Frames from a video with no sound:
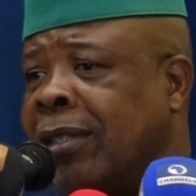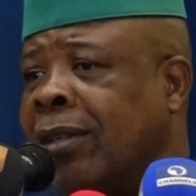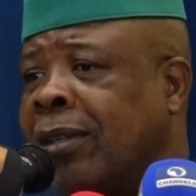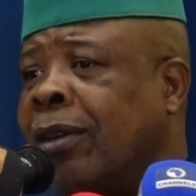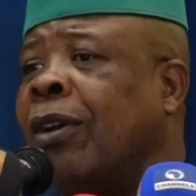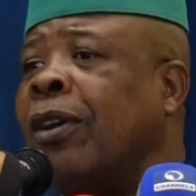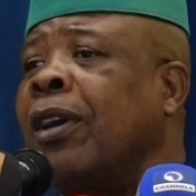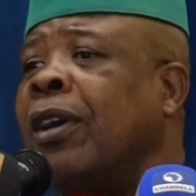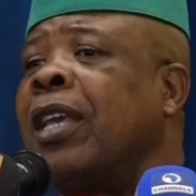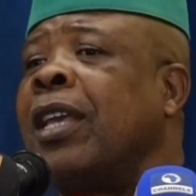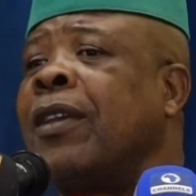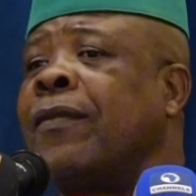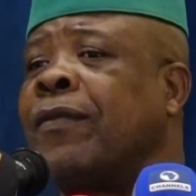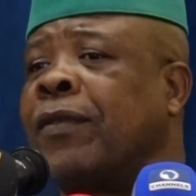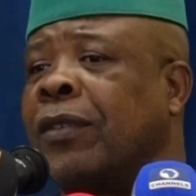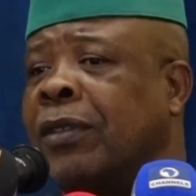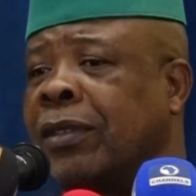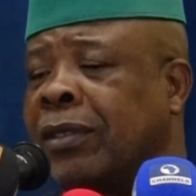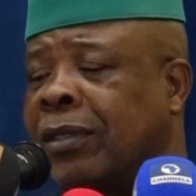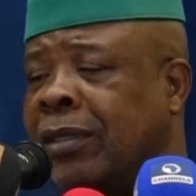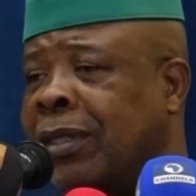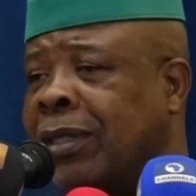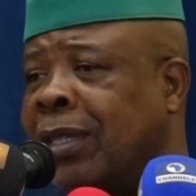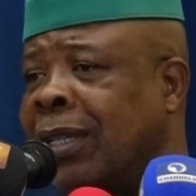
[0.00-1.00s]
or even
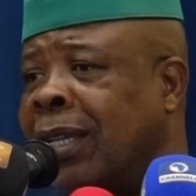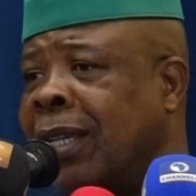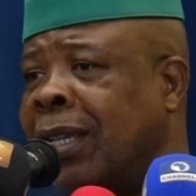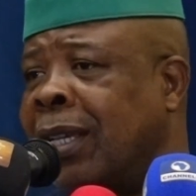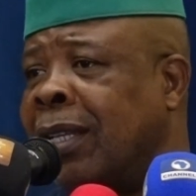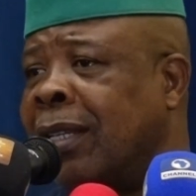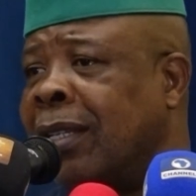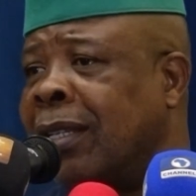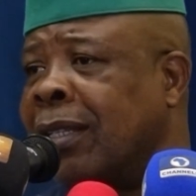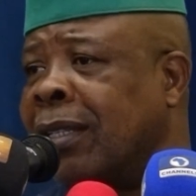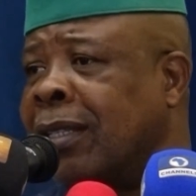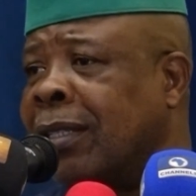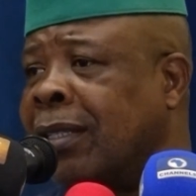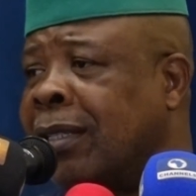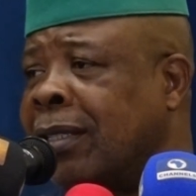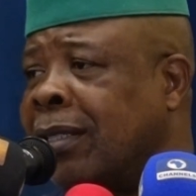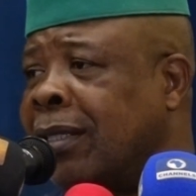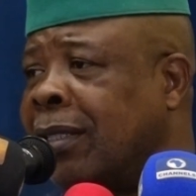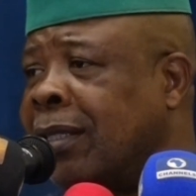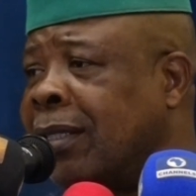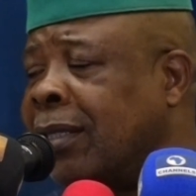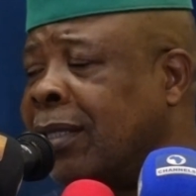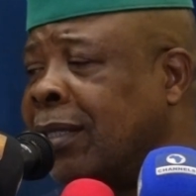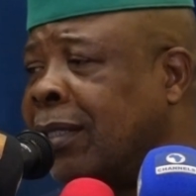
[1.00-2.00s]
in
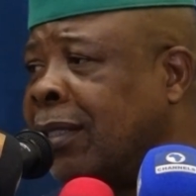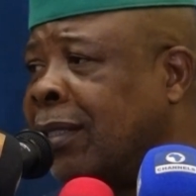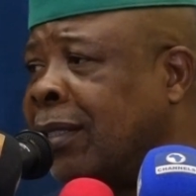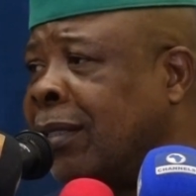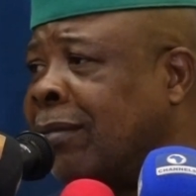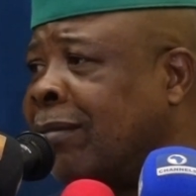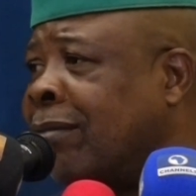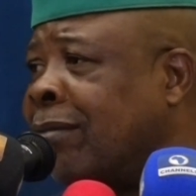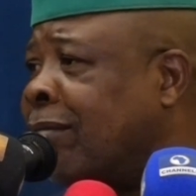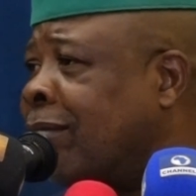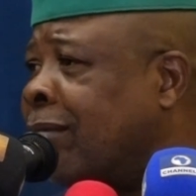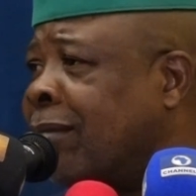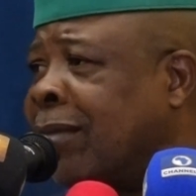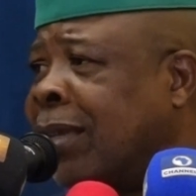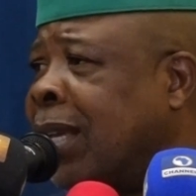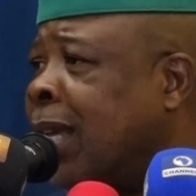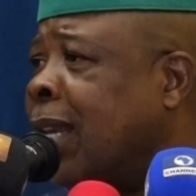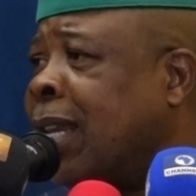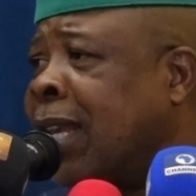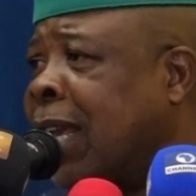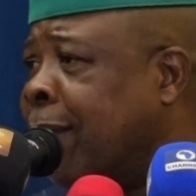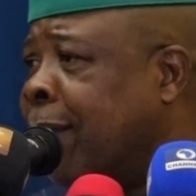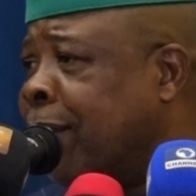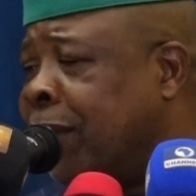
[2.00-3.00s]

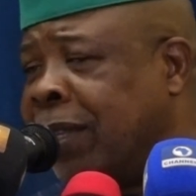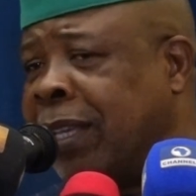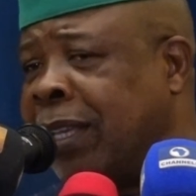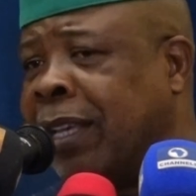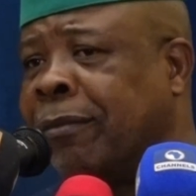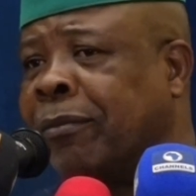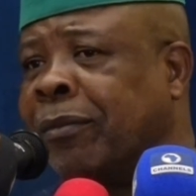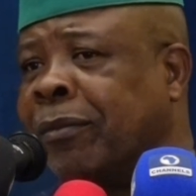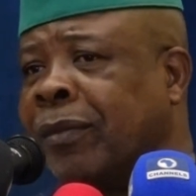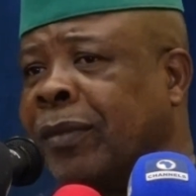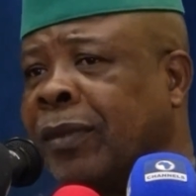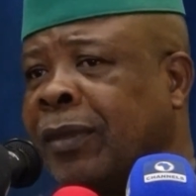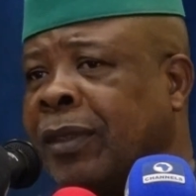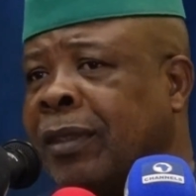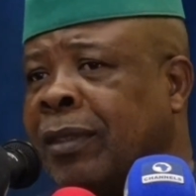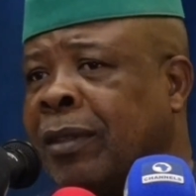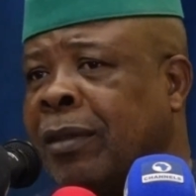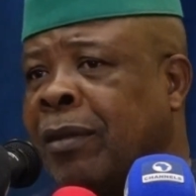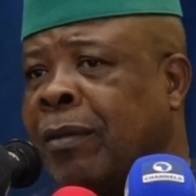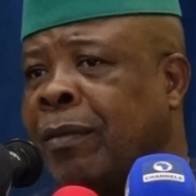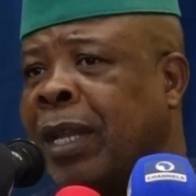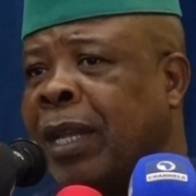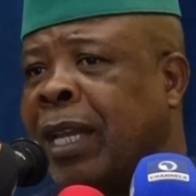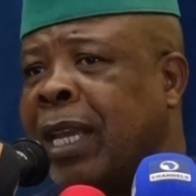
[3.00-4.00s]
any MDA,
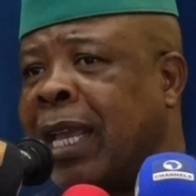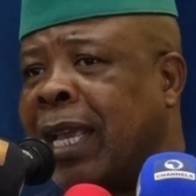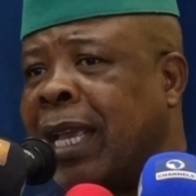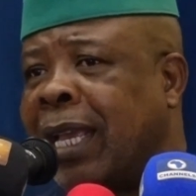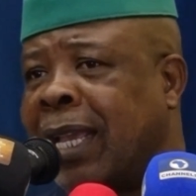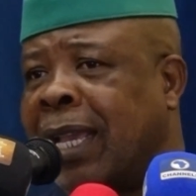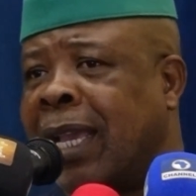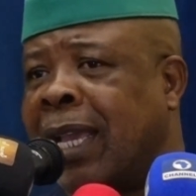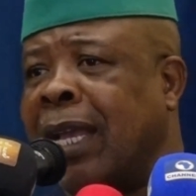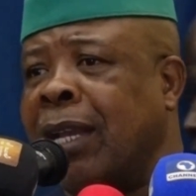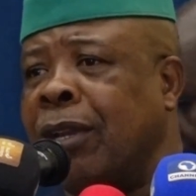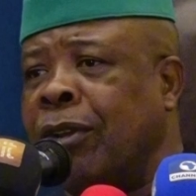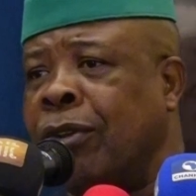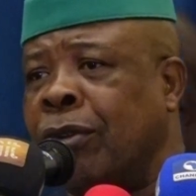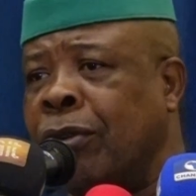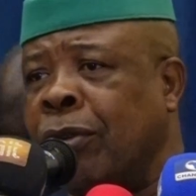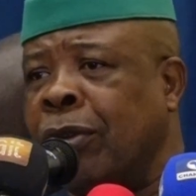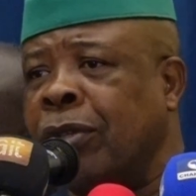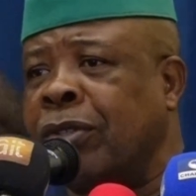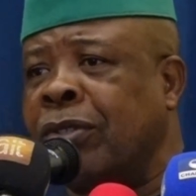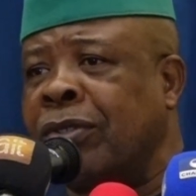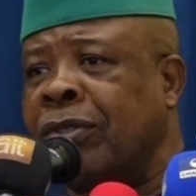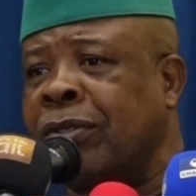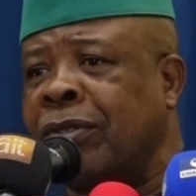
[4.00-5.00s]
but they
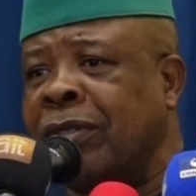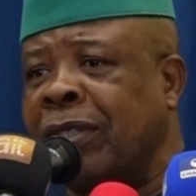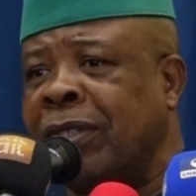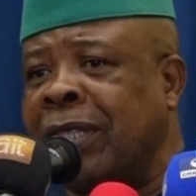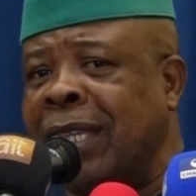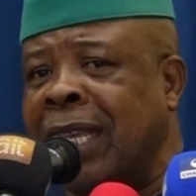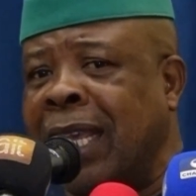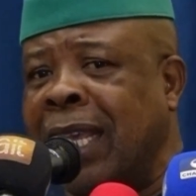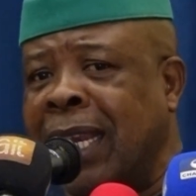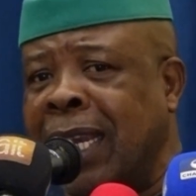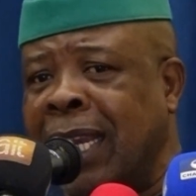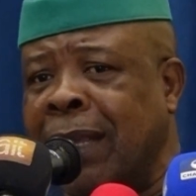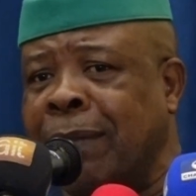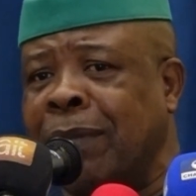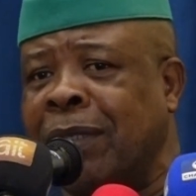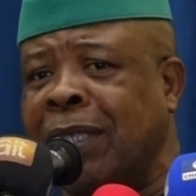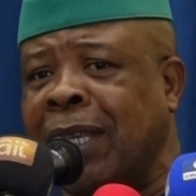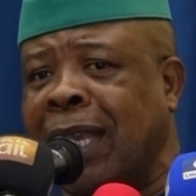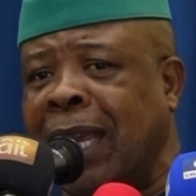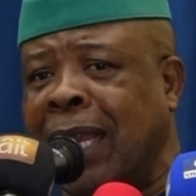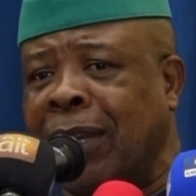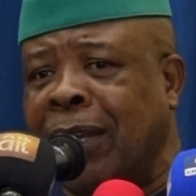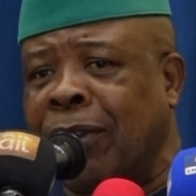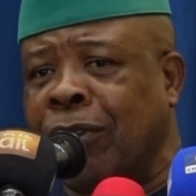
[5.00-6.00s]
cannot, their names
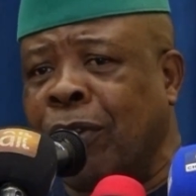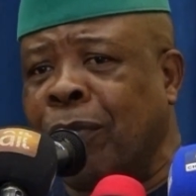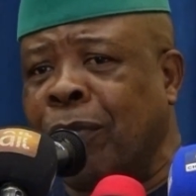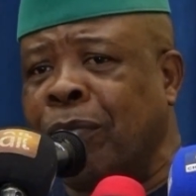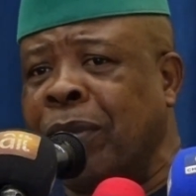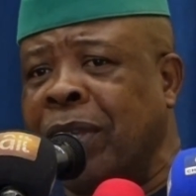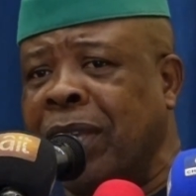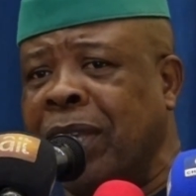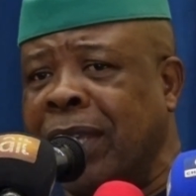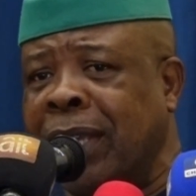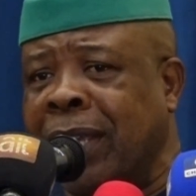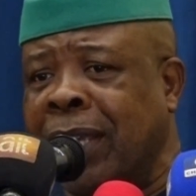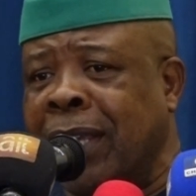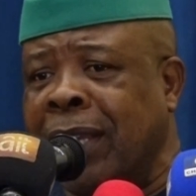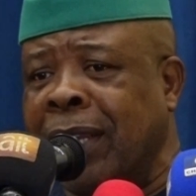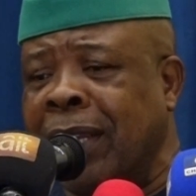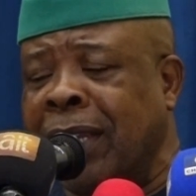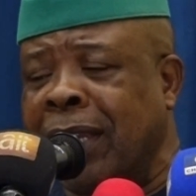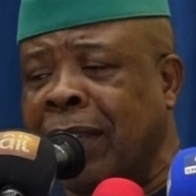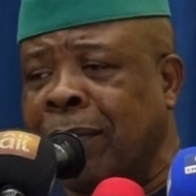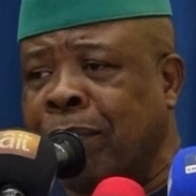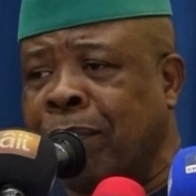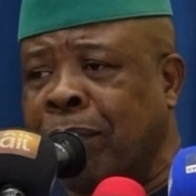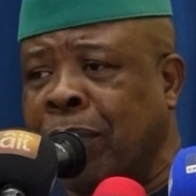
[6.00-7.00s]
cannot be
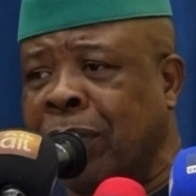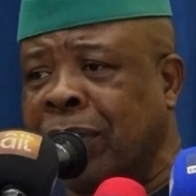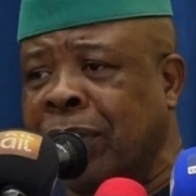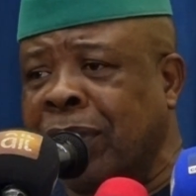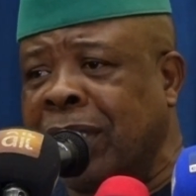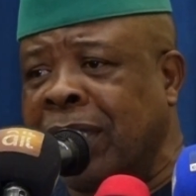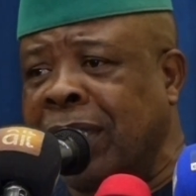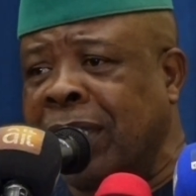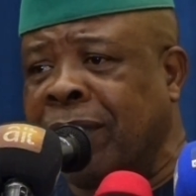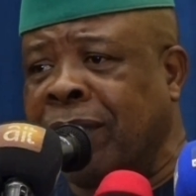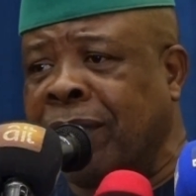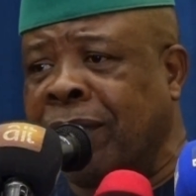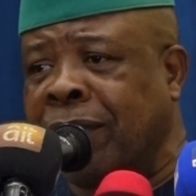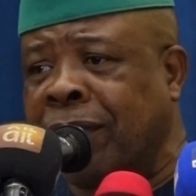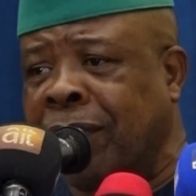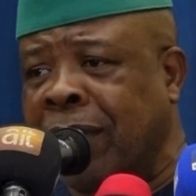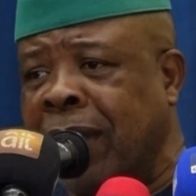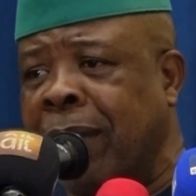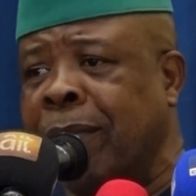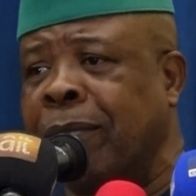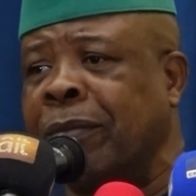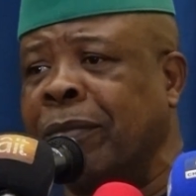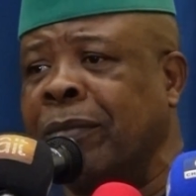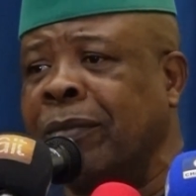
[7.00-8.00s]
in the positive
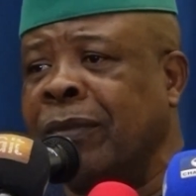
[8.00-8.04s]
realm.